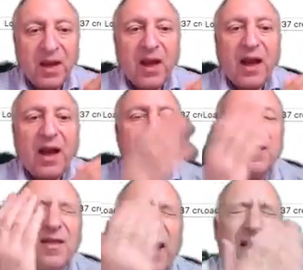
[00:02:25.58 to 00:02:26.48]
And
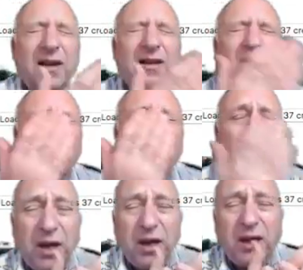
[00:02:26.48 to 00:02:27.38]
that is a
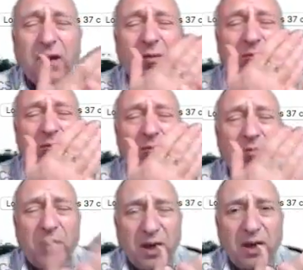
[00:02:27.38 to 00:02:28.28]
big,
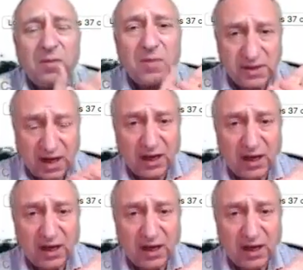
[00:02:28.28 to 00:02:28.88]
big mistake.